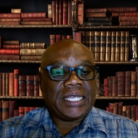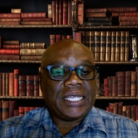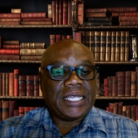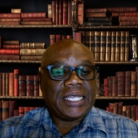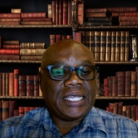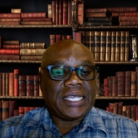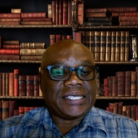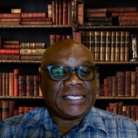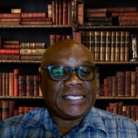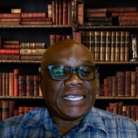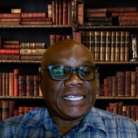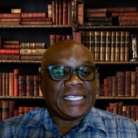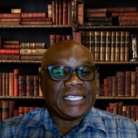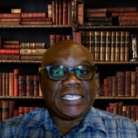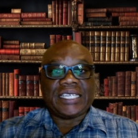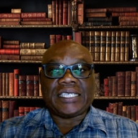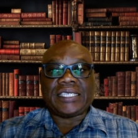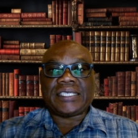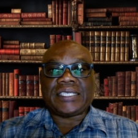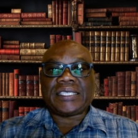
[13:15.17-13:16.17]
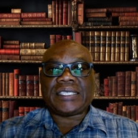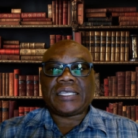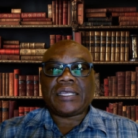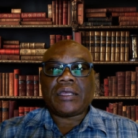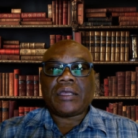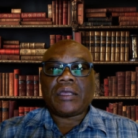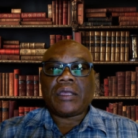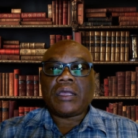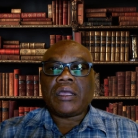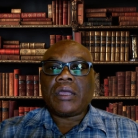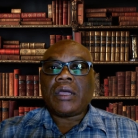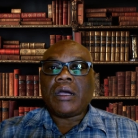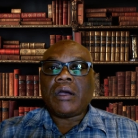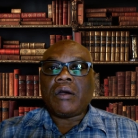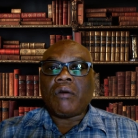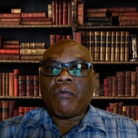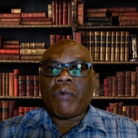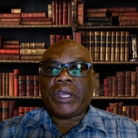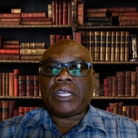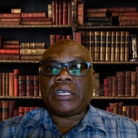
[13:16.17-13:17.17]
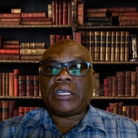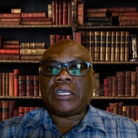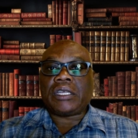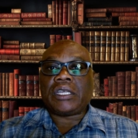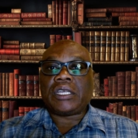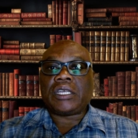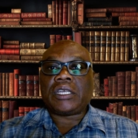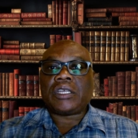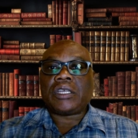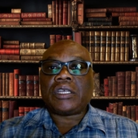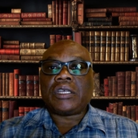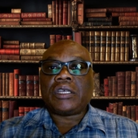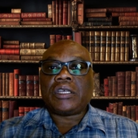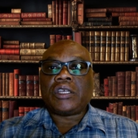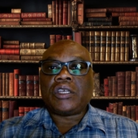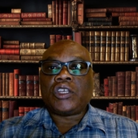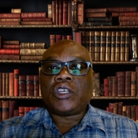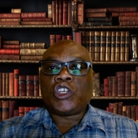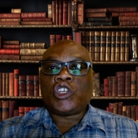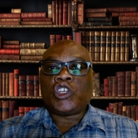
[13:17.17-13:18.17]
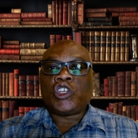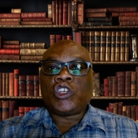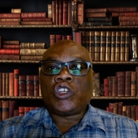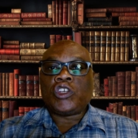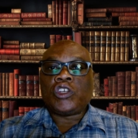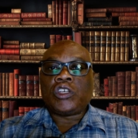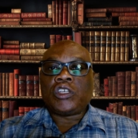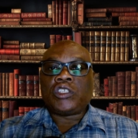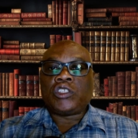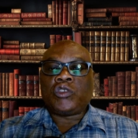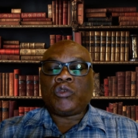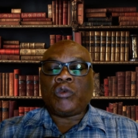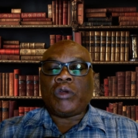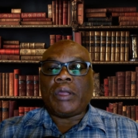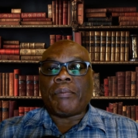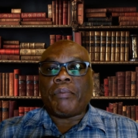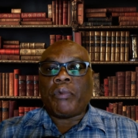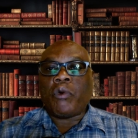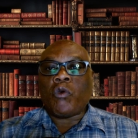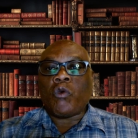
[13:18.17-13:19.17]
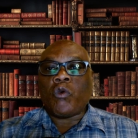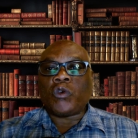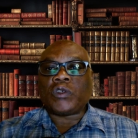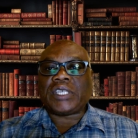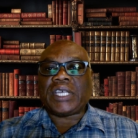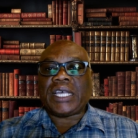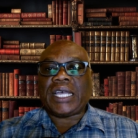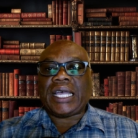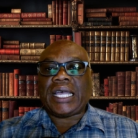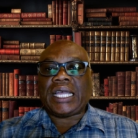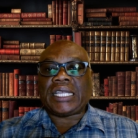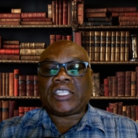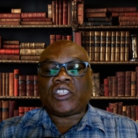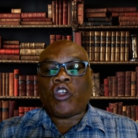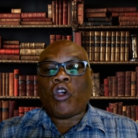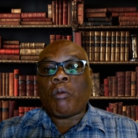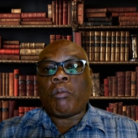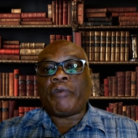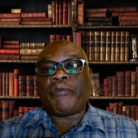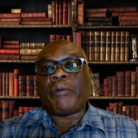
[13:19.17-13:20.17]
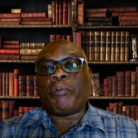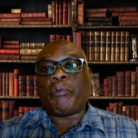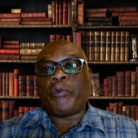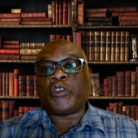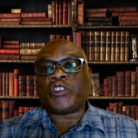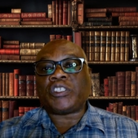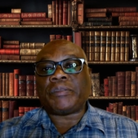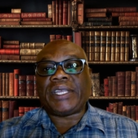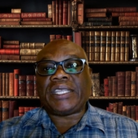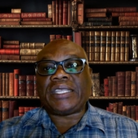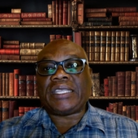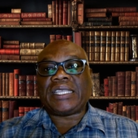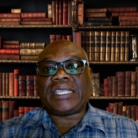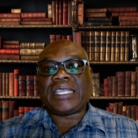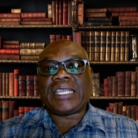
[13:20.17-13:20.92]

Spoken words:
a sentence, whether to impose a term of imprisonment